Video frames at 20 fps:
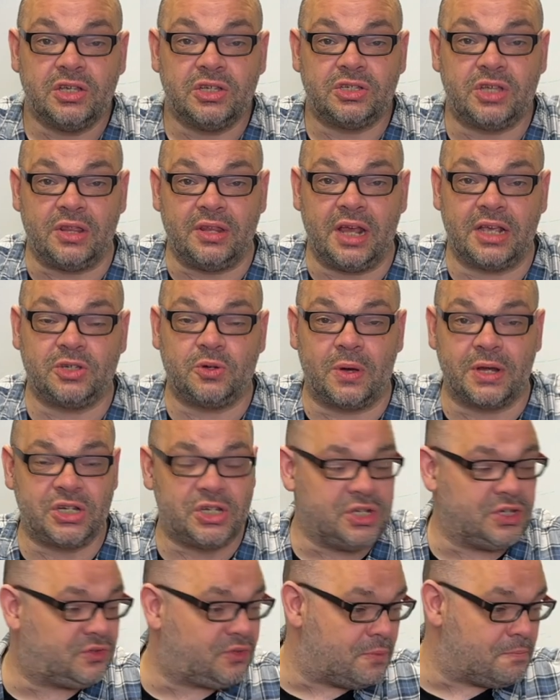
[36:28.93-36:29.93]
So the next question
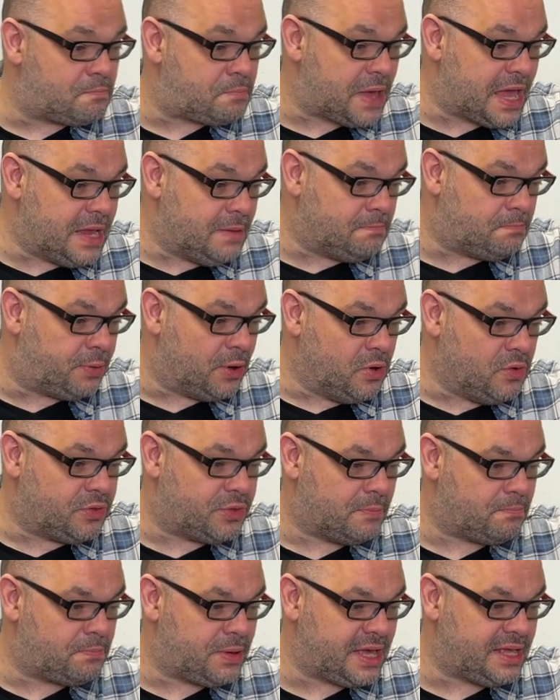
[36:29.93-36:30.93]
is from Pete Booth,
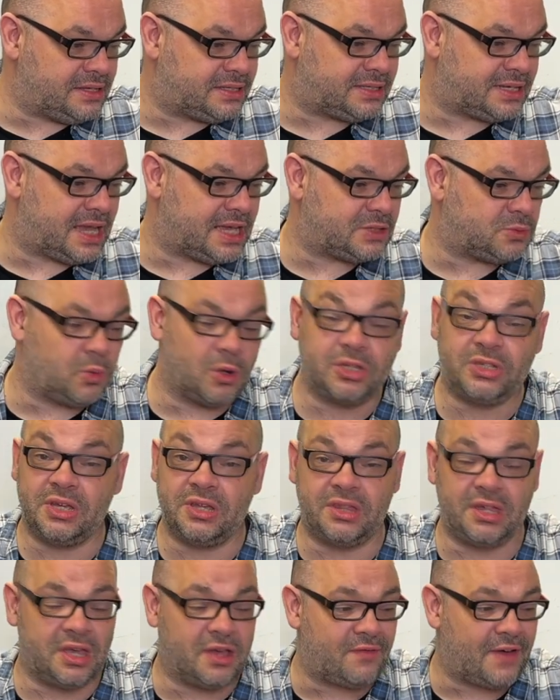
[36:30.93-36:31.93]
and Pete says, "What do you
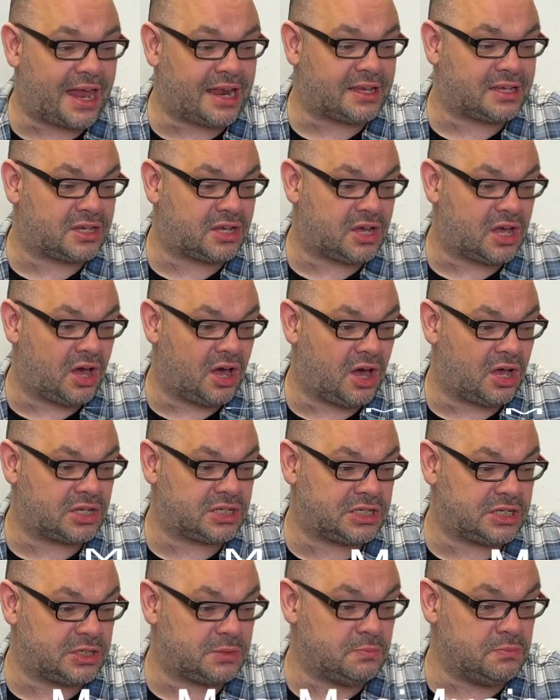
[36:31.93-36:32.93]
think of Alec
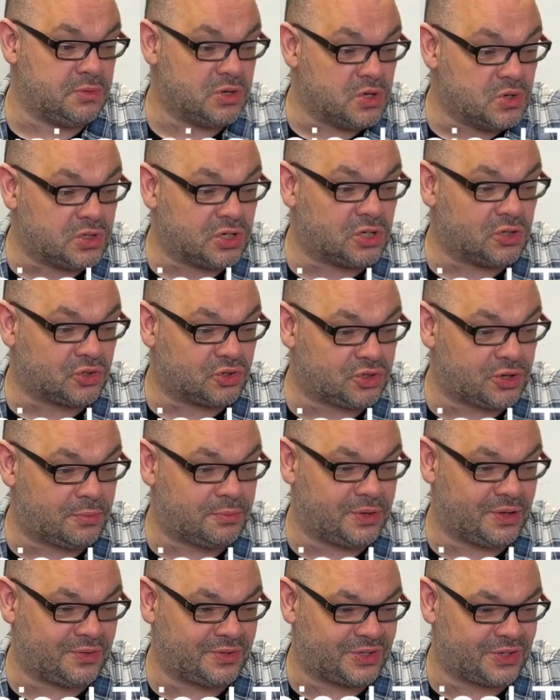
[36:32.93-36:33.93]
Kirk's musical
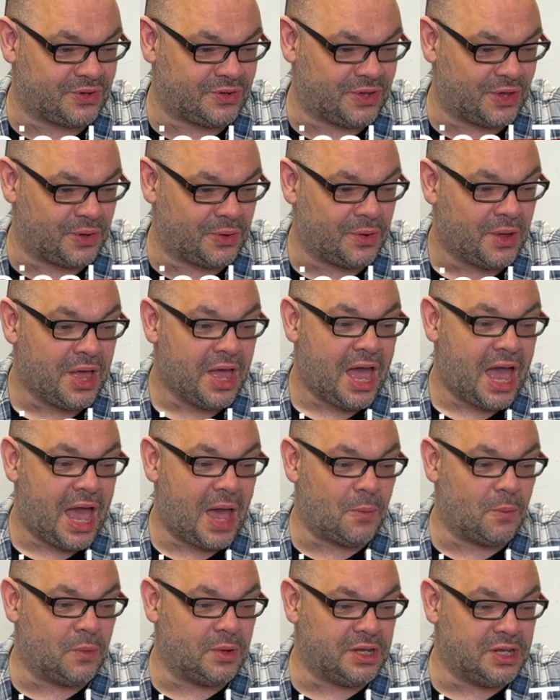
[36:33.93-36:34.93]
tribute to you,
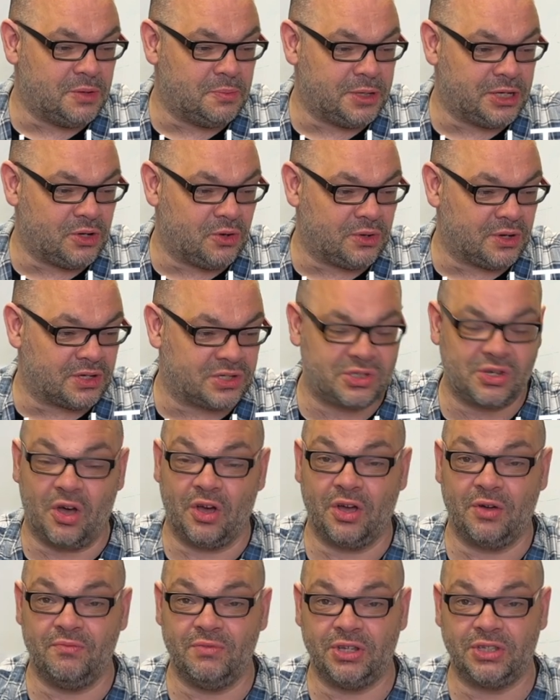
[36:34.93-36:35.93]
and will you be doing a
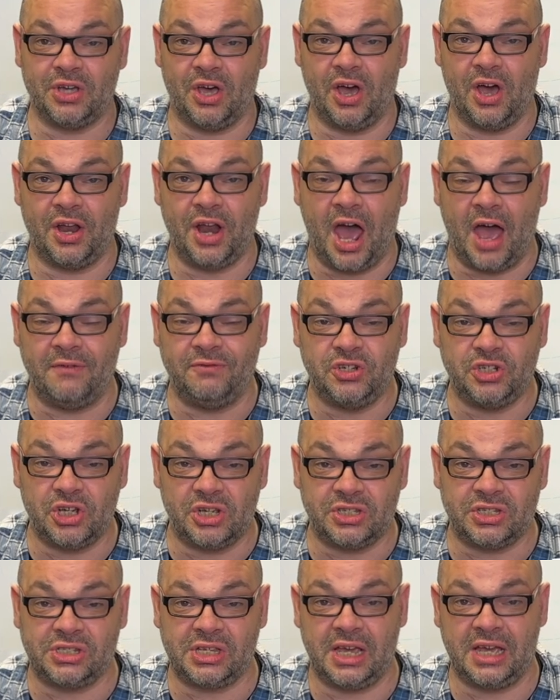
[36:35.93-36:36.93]
song in return?" I've
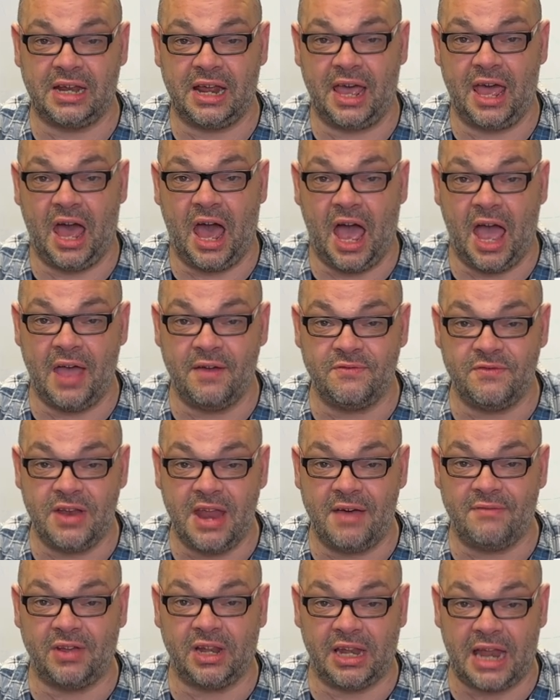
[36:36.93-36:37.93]
just seen it. I have
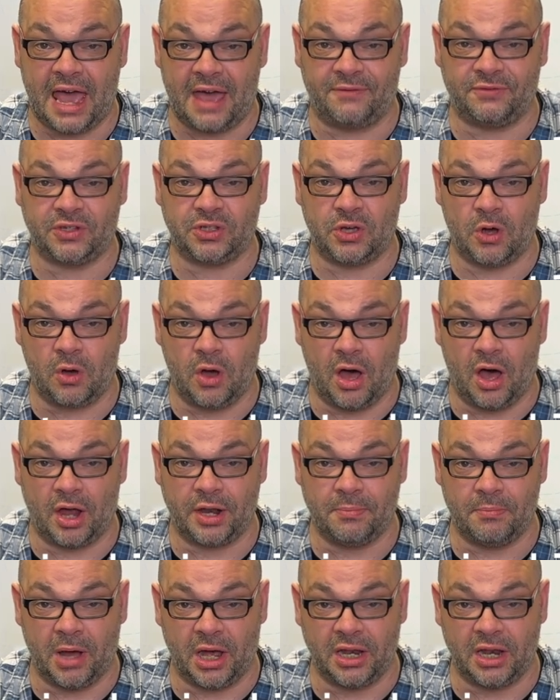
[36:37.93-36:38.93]
never laughed so hard
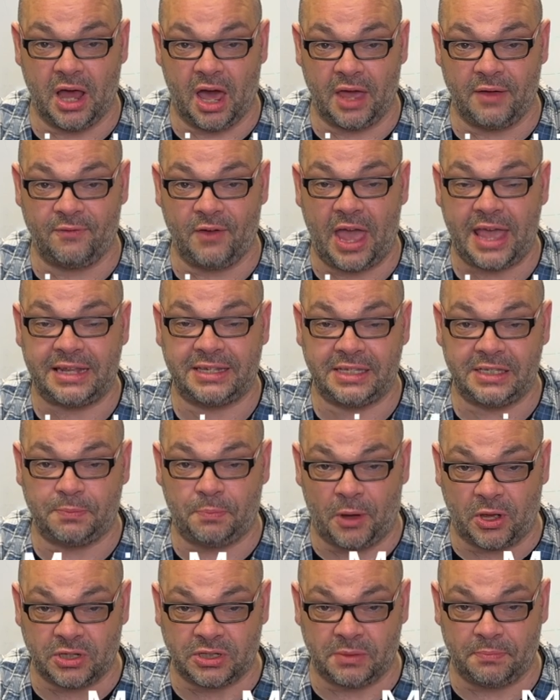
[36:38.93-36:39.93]
in my life. It is
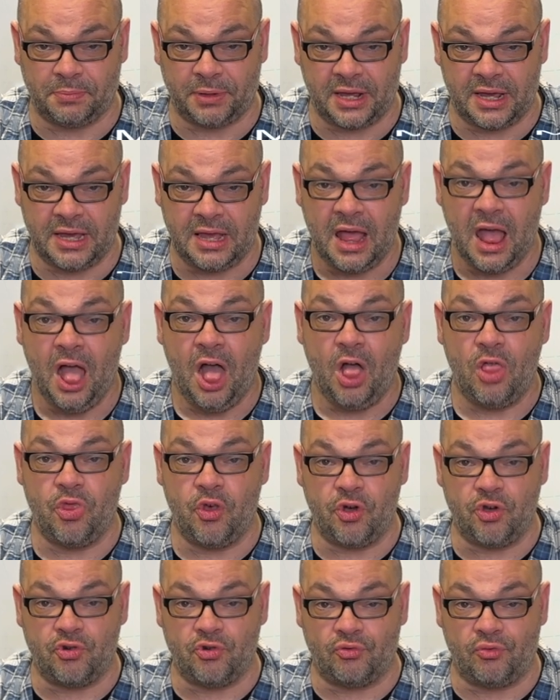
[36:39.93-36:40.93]
possibly the
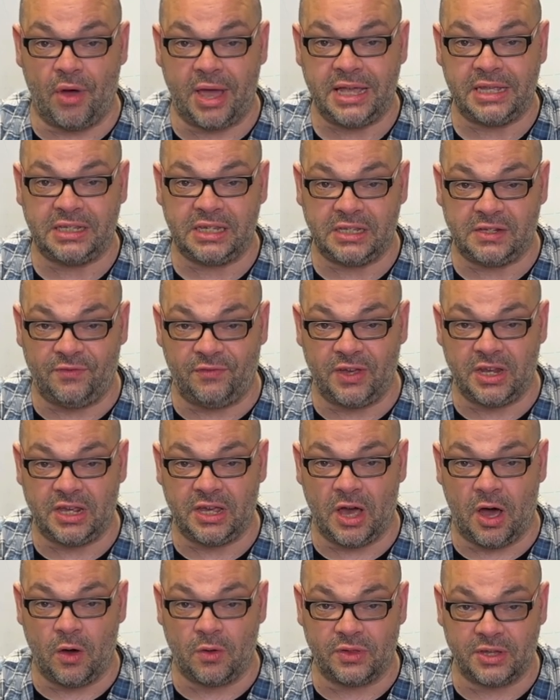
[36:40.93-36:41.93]
greatest
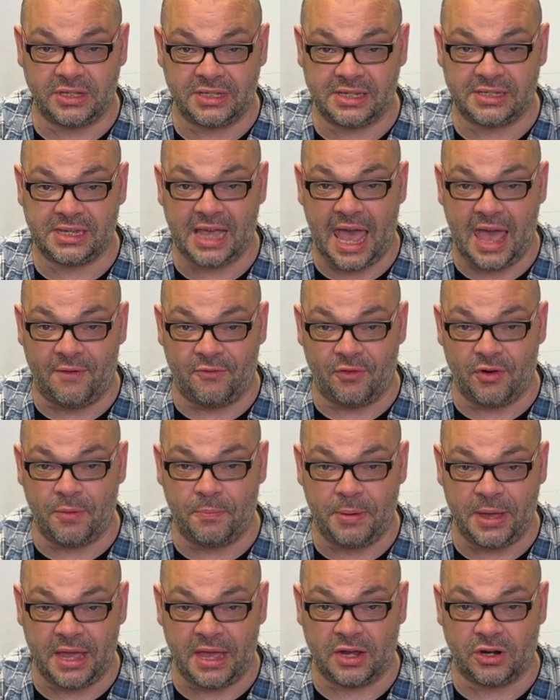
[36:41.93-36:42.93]
video that has ever
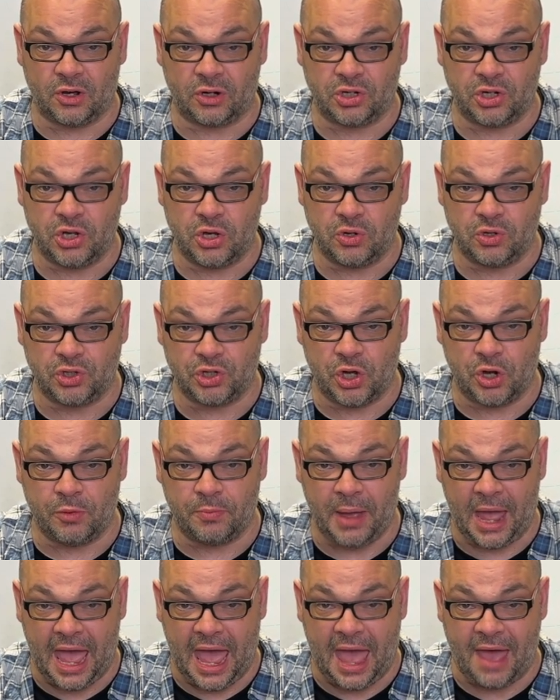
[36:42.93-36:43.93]
appeared on YouTube
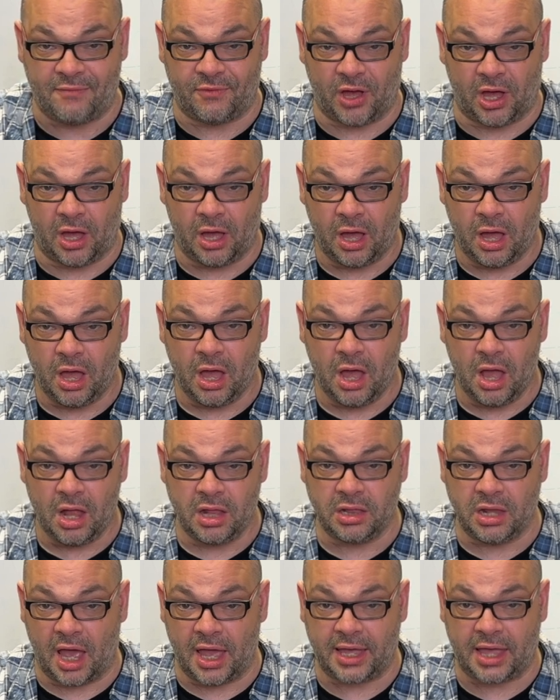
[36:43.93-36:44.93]
ever.
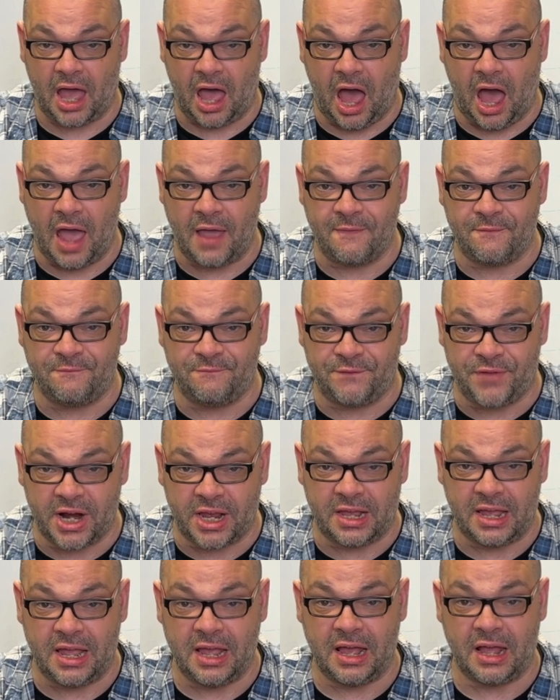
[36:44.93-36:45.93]
Like I
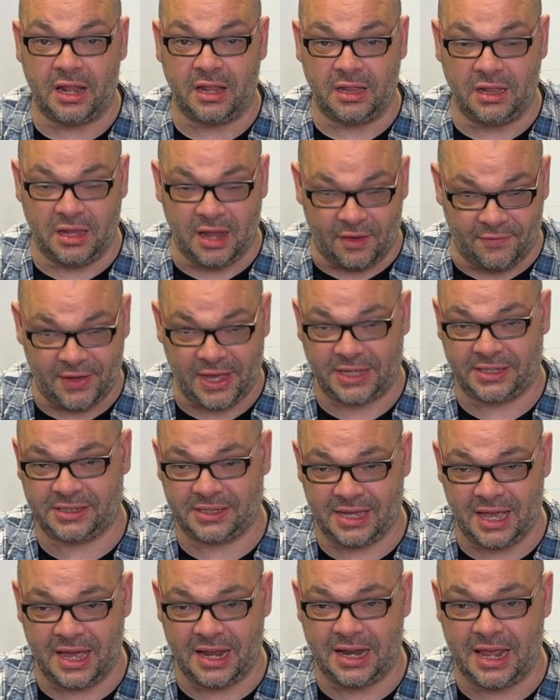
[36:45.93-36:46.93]
freaking love it,
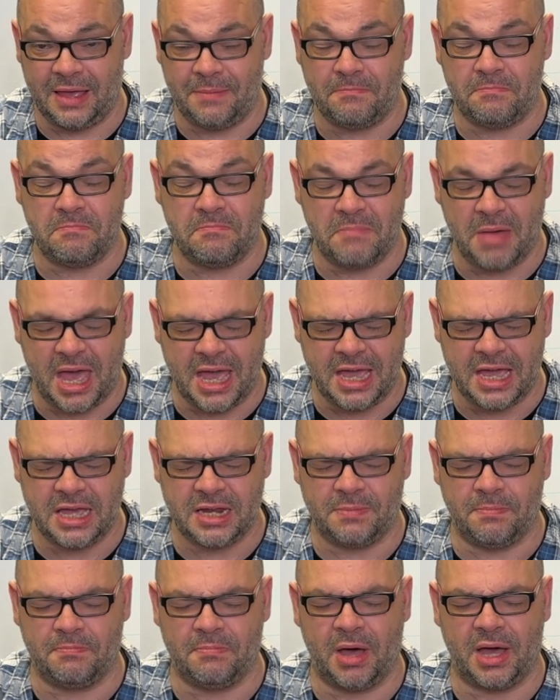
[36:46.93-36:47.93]
and it
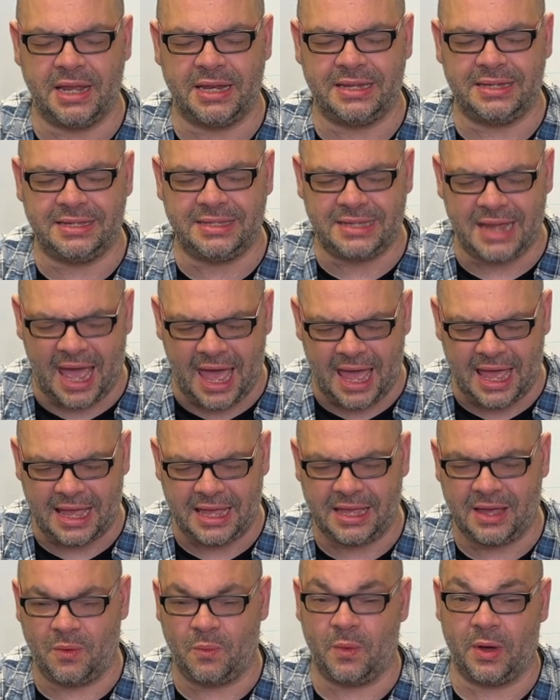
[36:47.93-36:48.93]
made my
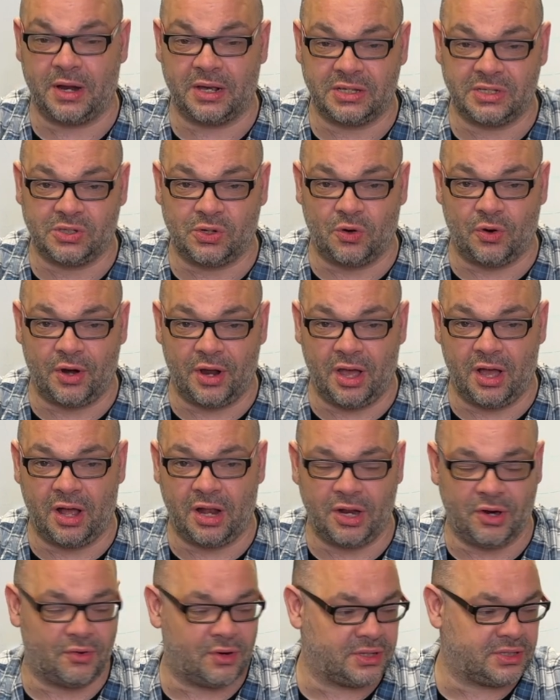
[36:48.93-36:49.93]
day when I saw it
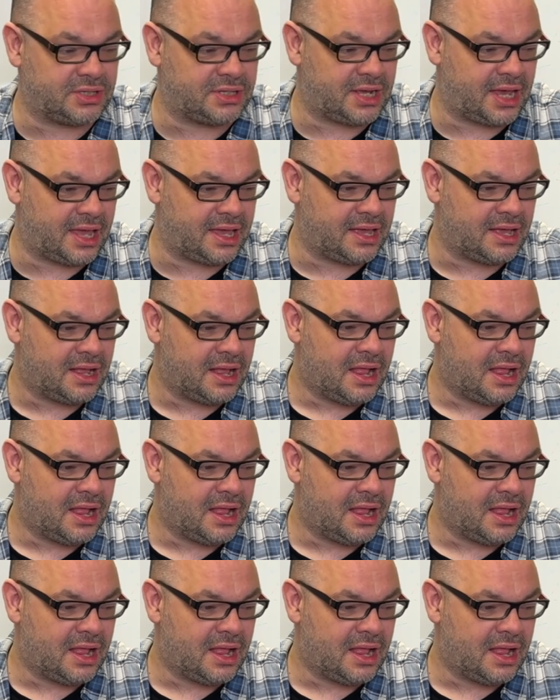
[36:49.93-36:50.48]
earlier on today.